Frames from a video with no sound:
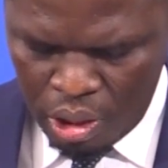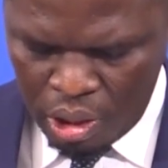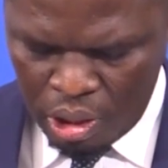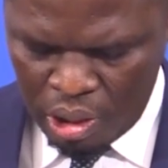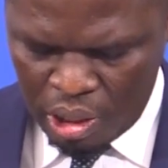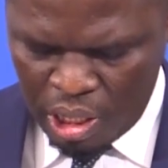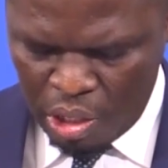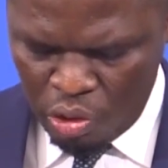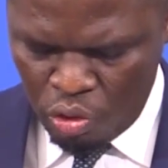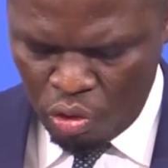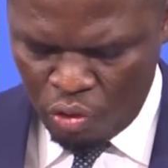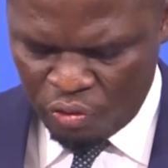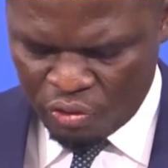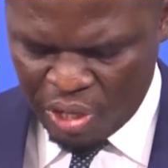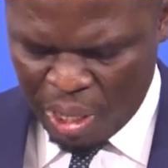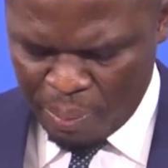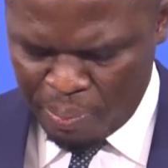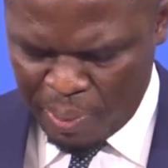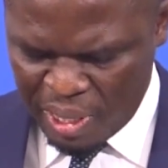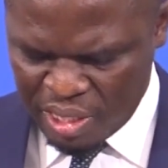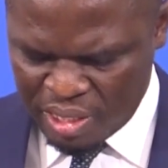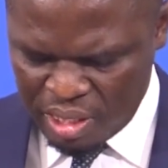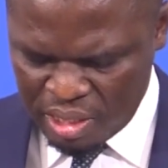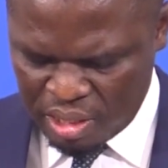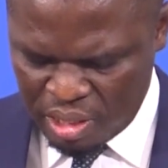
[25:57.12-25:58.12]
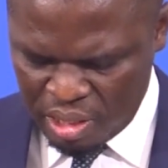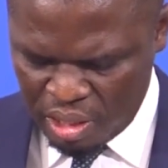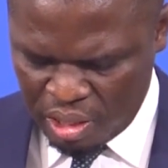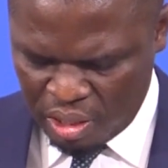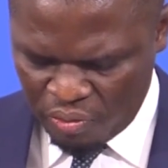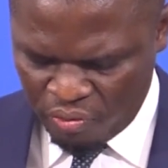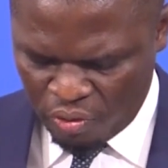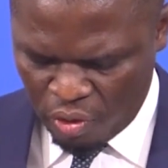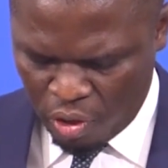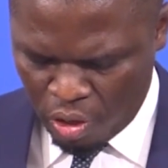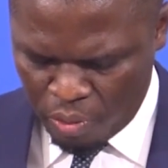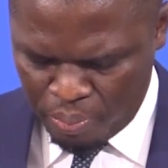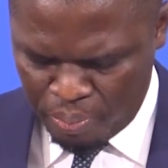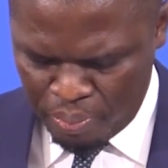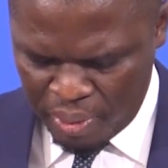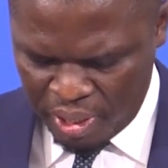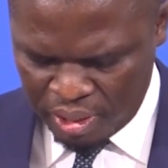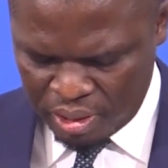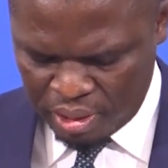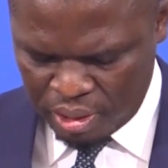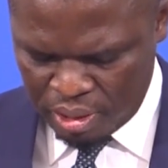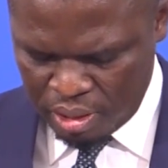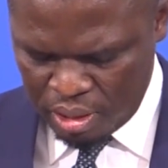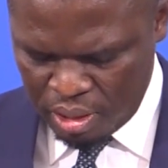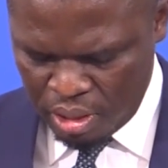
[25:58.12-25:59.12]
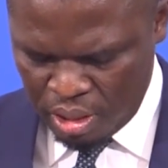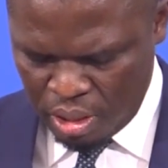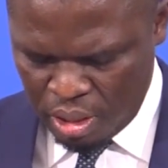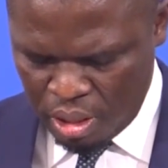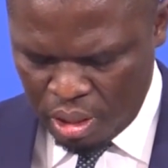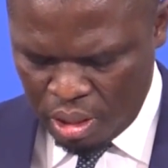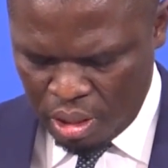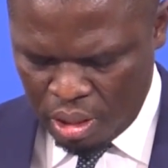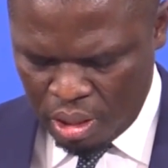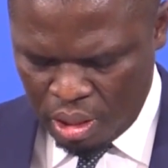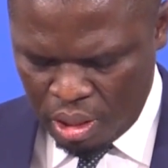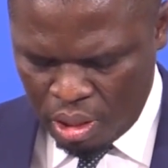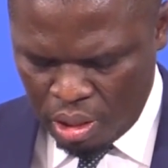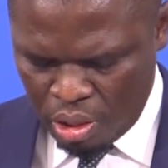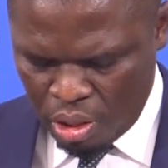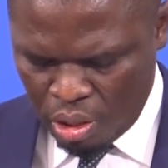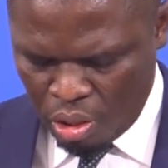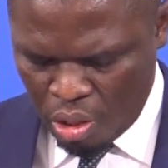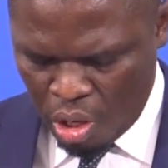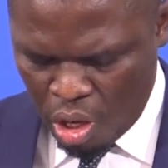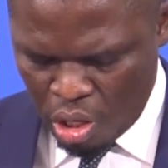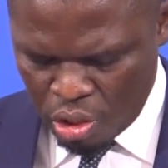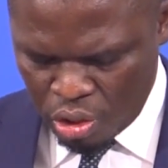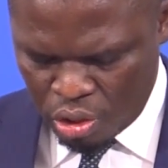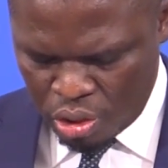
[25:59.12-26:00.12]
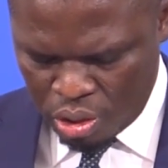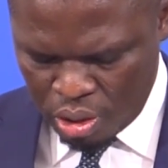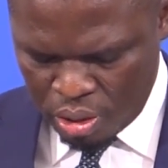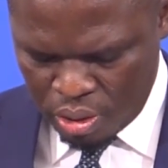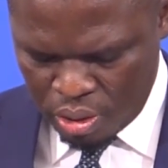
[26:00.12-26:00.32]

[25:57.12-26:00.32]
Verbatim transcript: the youth capacity development, launch